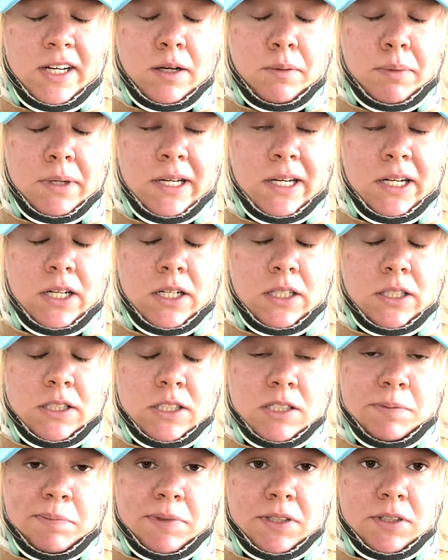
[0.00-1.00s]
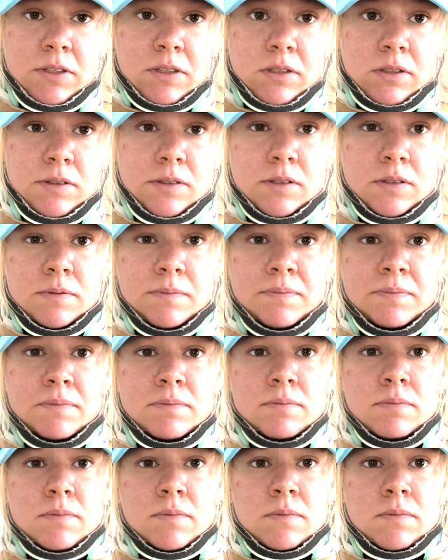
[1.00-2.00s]
bad it is, because
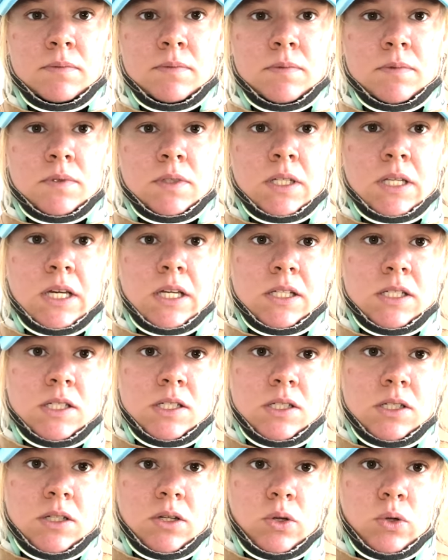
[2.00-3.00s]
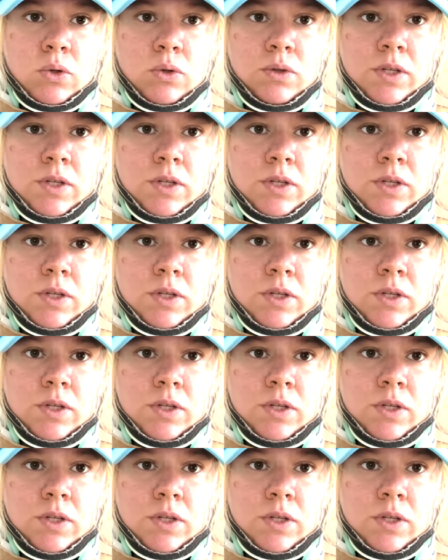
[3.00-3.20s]
it's still